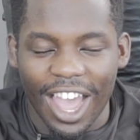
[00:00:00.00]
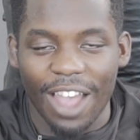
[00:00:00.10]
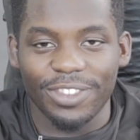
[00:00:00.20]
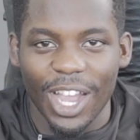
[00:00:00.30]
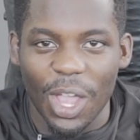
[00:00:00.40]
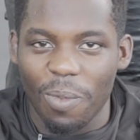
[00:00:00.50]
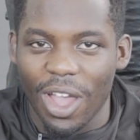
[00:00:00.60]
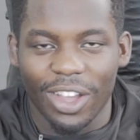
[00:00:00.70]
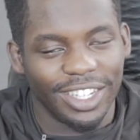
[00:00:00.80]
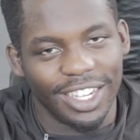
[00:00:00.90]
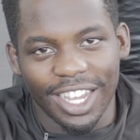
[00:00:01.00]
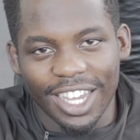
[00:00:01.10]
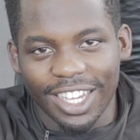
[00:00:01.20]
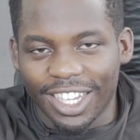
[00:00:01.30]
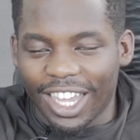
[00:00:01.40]
I'm talking about,
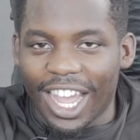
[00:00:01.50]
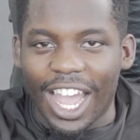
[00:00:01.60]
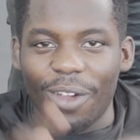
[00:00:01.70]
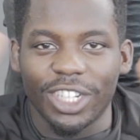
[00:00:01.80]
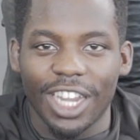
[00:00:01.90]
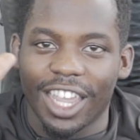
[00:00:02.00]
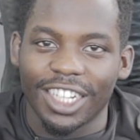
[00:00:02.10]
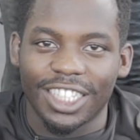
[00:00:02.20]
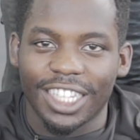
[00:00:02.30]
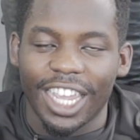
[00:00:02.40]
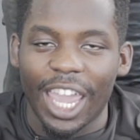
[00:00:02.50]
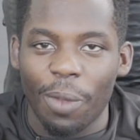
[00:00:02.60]
I wish I could just